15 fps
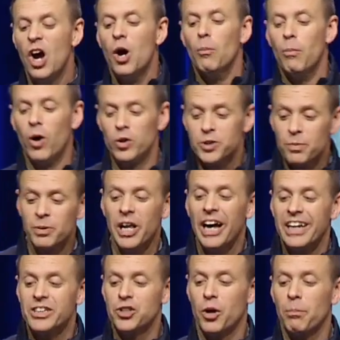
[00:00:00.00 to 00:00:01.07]
multiply
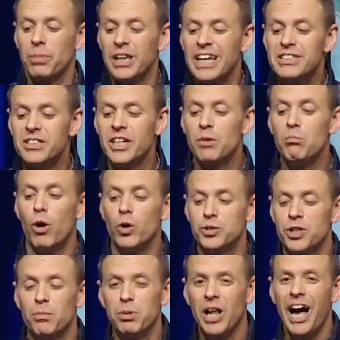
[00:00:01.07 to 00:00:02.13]
is our blessing,
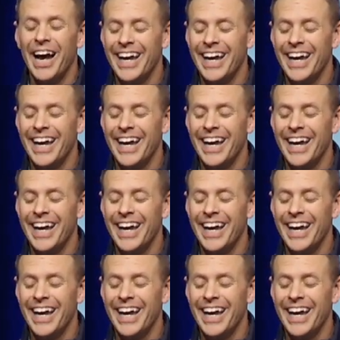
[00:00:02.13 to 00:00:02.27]
multiply